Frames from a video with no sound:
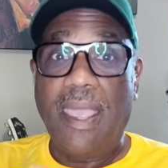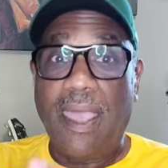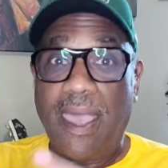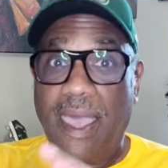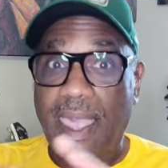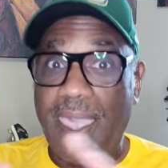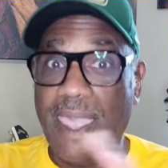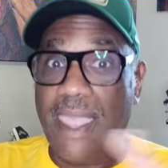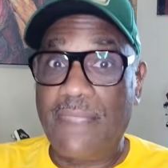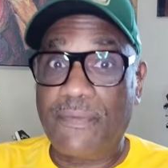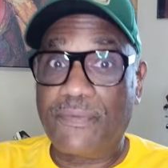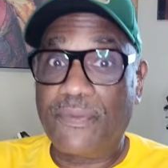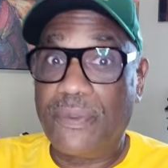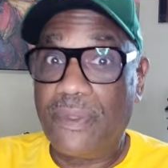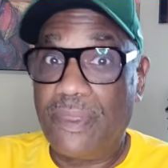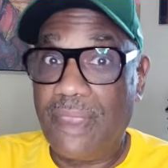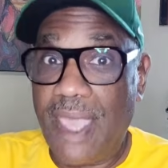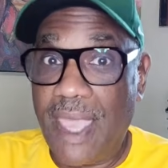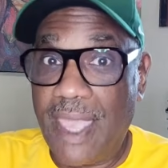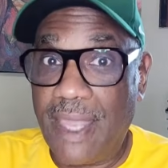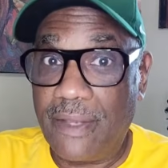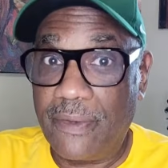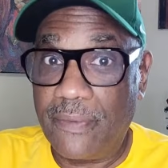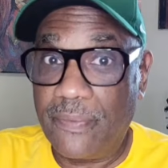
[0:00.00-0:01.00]
After
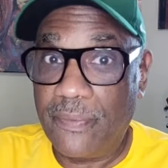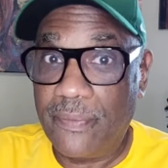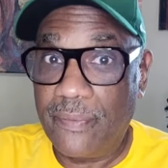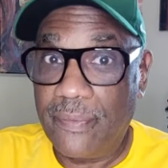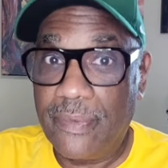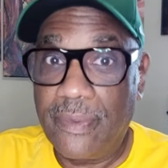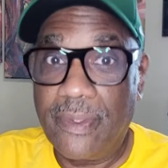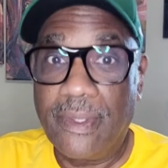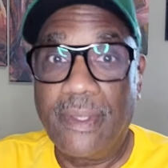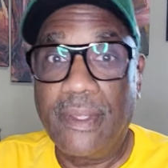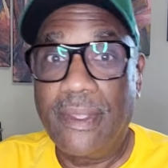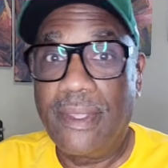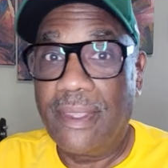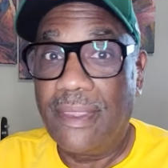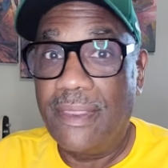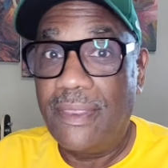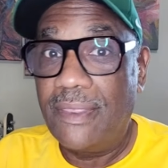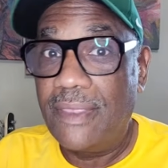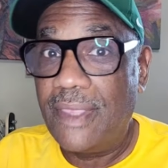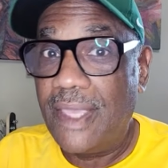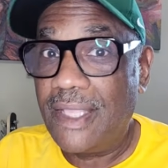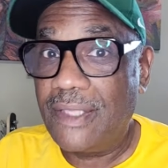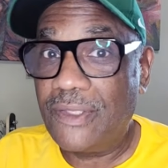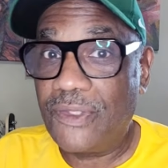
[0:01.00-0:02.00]
that,
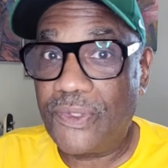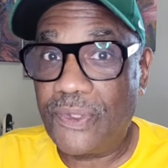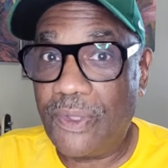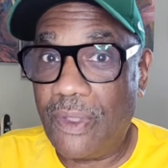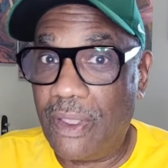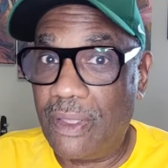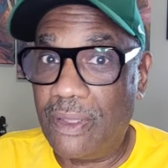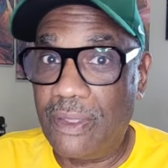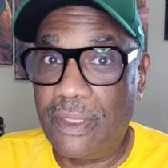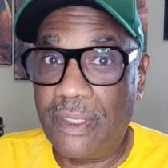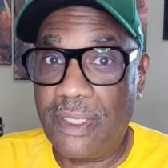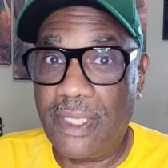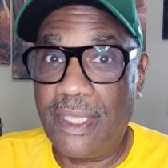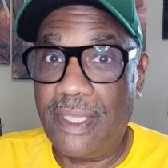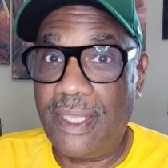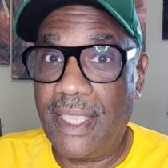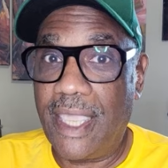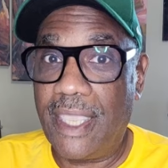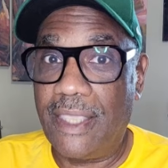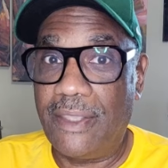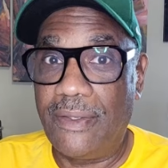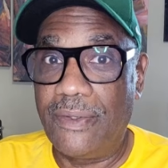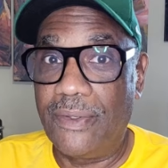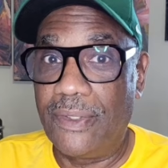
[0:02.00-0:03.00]
then start looking
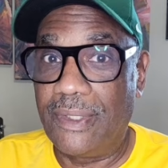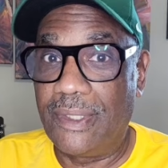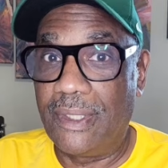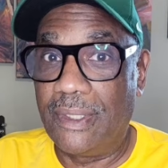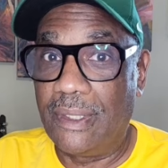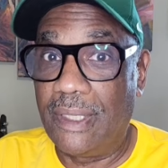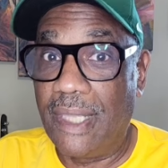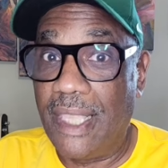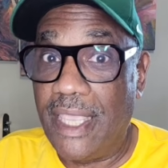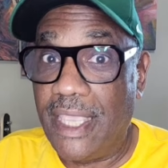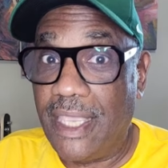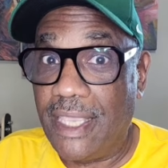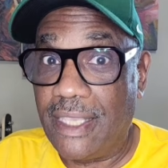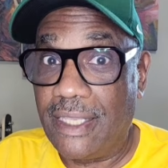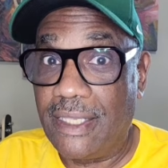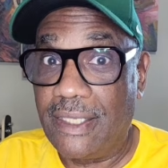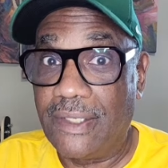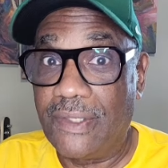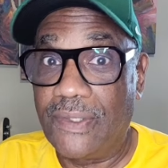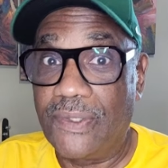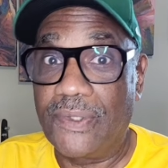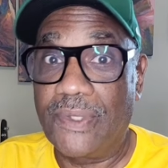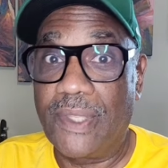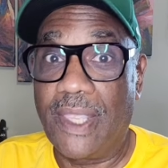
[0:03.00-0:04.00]
at your
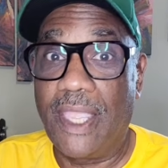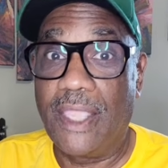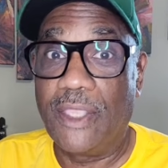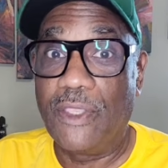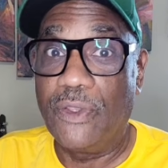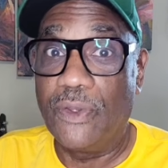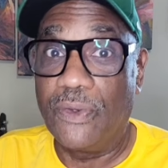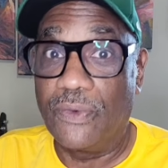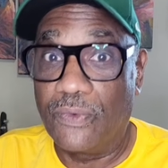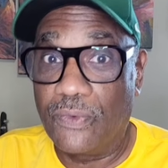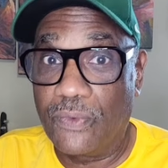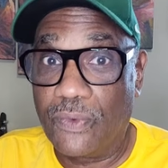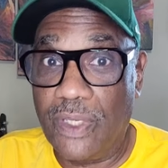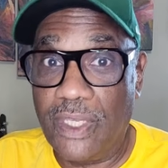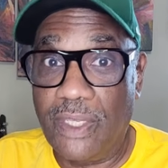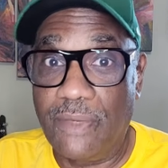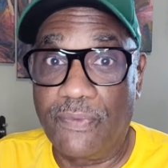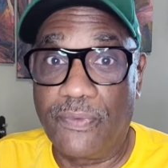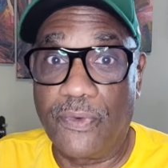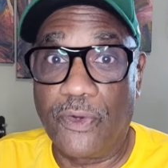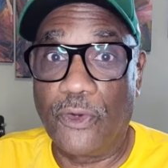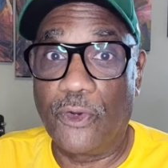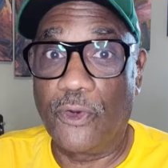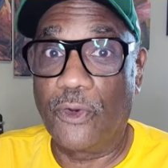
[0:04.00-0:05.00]
delays and your
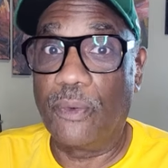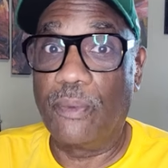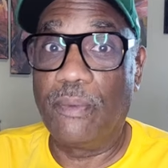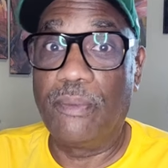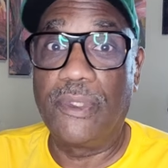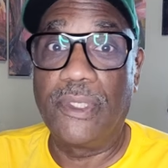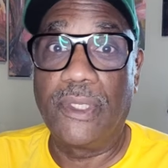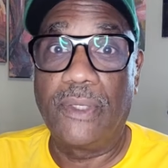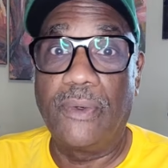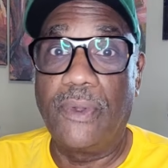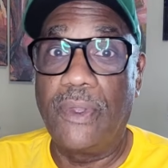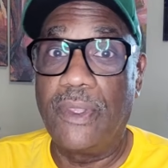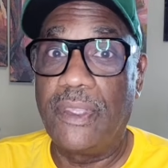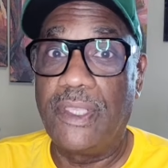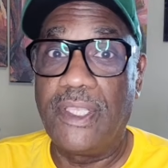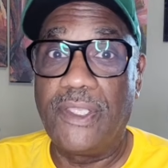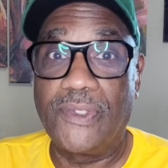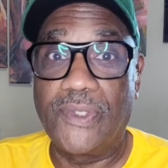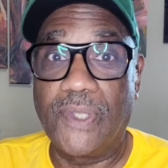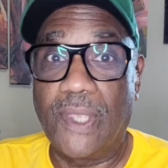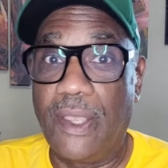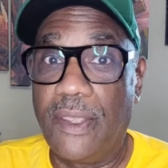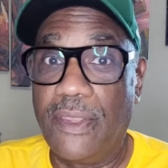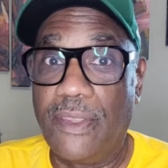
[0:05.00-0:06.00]
reverbs and all these
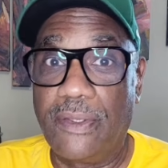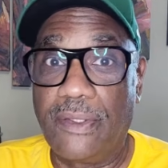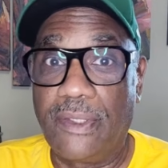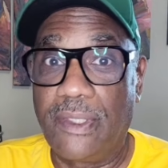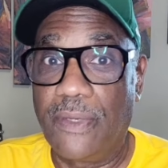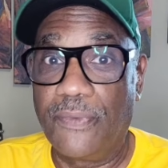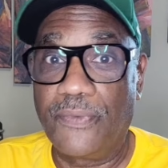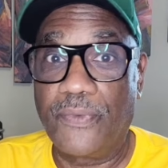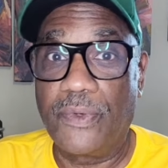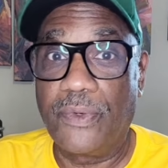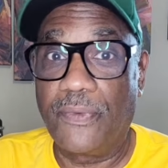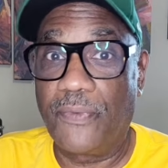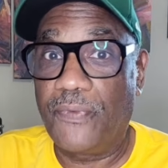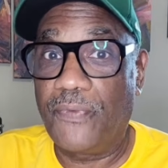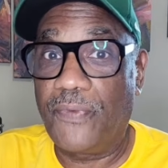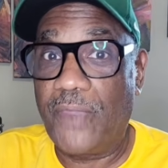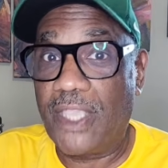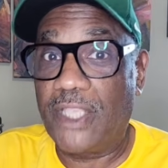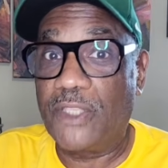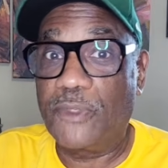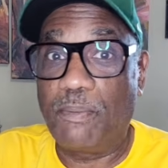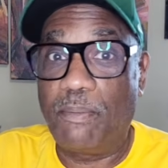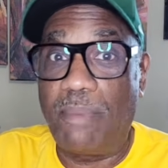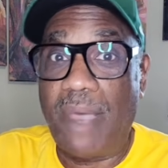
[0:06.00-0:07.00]
other different
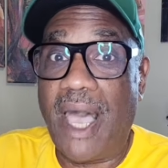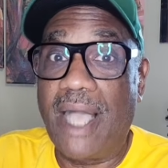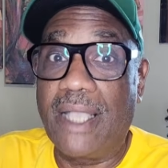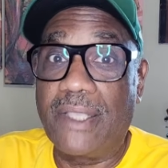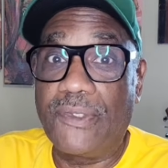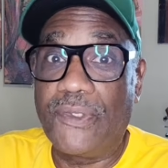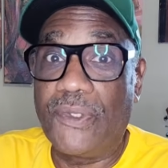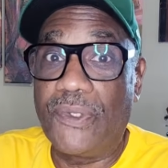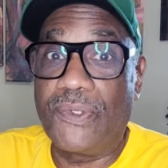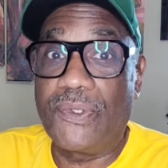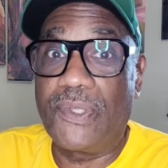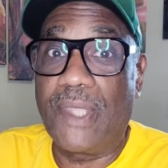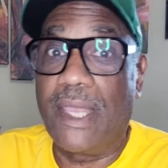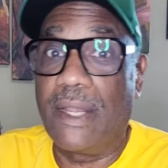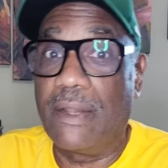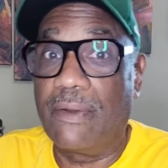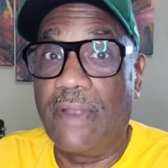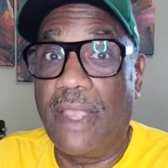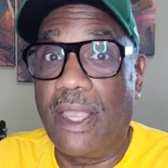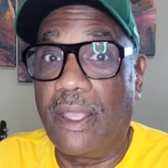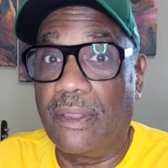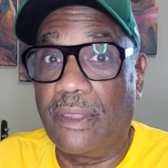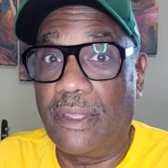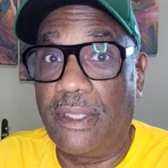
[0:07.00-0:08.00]
effects boxes that are
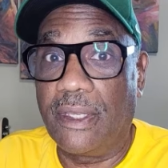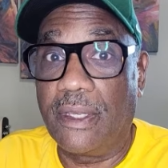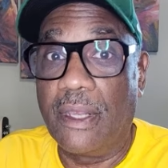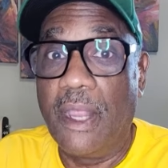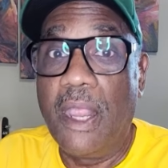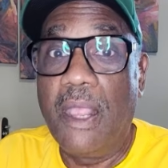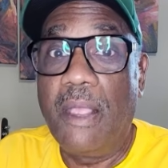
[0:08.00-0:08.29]
out there.